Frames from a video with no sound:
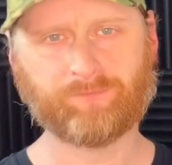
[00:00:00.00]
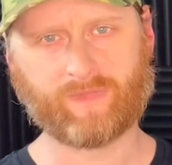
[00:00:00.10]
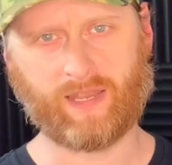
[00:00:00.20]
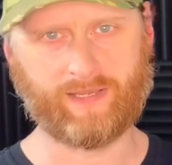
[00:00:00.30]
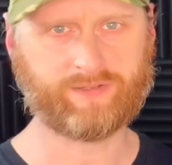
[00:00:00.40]

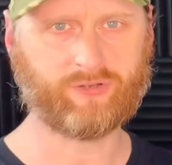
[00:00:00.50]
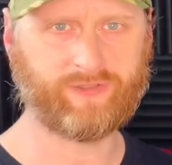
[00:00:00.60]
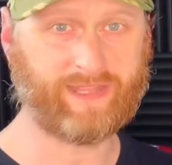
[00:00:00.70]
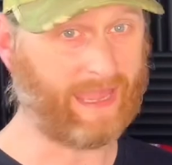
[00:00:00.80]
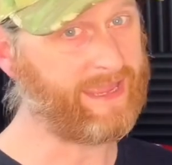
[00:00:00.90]
And it's called
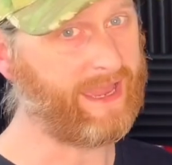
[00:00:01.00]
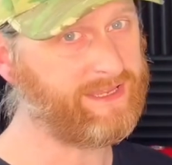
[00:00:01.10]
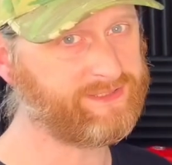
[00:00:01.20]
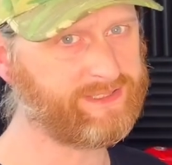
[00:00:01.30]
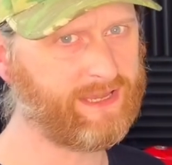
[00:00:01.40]
the
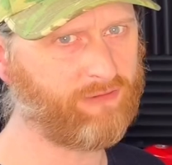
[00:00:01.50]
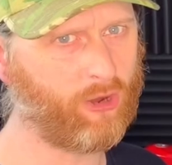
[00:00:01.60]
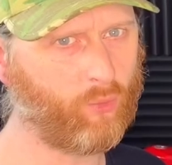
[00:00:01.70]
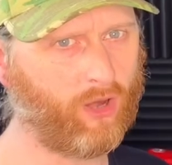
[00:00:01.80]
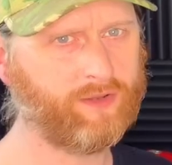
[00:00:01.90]

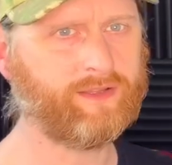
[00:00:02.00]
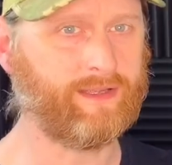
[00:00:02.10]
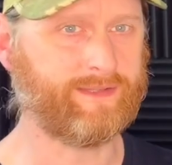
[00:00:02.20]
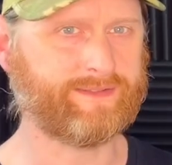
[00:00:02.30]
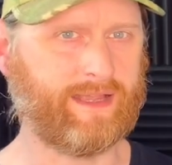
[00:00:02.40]
AA-01
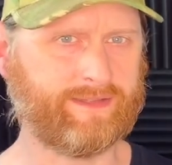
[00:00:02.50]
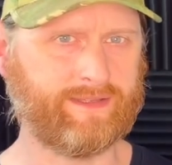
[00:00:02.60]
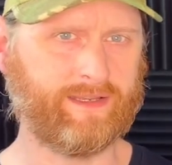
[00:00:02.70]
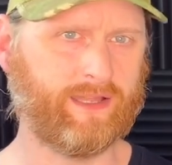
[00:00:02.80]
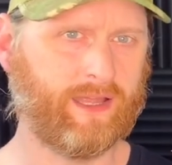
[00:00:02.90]

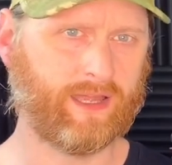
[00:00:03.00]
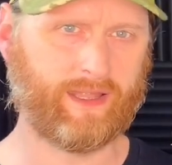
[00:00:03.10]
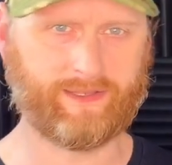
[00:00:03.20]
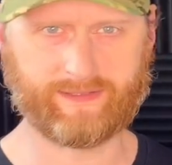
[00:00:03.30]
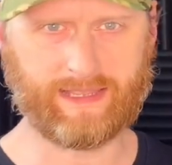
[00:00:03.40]
Assassin,
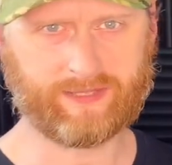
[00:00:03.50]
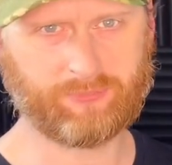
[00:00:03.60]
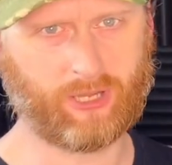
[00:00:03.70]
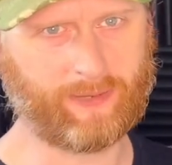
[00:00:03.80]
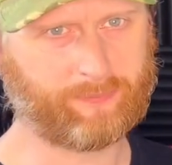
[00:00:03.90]
and it's a gas
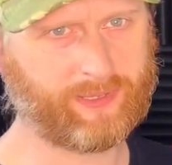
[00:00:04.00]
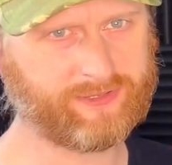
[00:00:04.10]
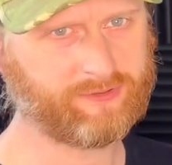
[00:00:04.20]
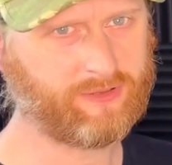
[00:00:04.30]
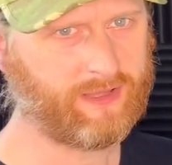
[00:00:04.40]
blowback
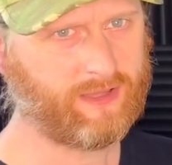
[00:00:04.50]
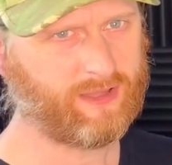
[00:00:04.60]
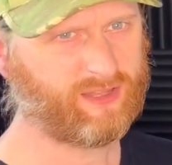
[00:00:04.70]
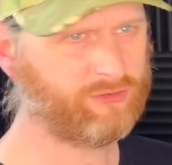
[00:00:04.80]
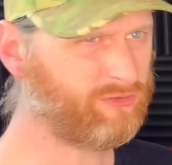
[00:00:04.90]
pistol
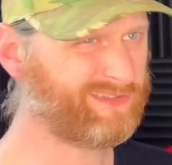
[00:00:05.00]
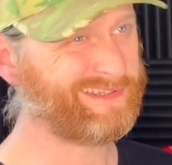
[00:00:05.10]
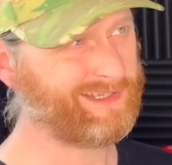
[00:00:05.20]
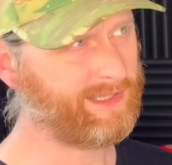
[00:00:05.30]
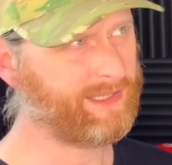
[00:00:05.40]
that looks
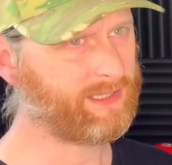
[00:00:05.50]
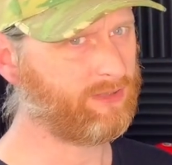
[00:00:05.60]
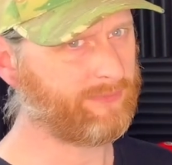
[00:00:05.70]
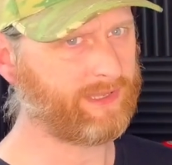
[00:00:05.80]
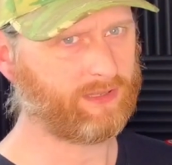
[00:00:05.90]
a
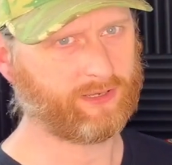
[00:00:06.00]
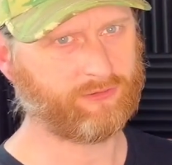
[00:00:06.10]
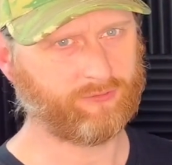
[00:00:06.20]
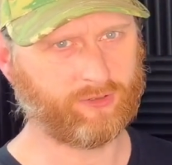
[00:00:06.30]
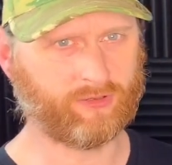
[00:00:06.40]
little bit like a
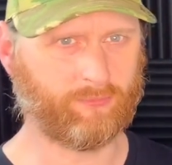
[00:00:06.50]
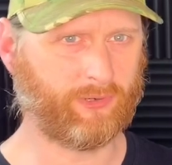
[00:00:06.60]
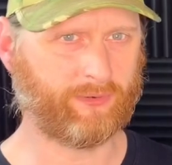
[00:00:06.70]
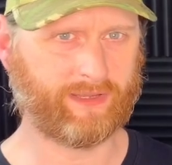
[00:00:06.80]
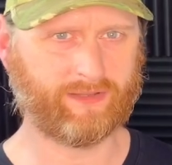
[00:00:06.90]
Ruger,
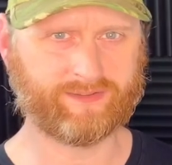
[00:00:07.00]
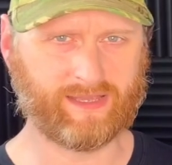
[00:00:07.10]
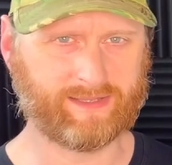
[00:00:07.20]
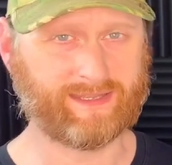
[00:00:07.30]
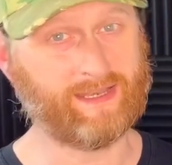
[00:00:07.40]
but we'll get onto
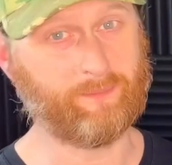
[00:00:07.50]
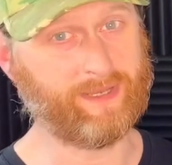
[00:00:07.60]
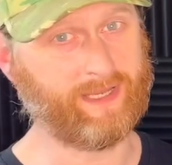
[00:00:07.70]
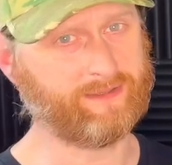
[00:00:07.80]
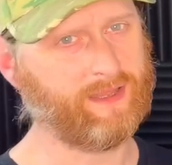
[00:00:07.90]
that in a minute.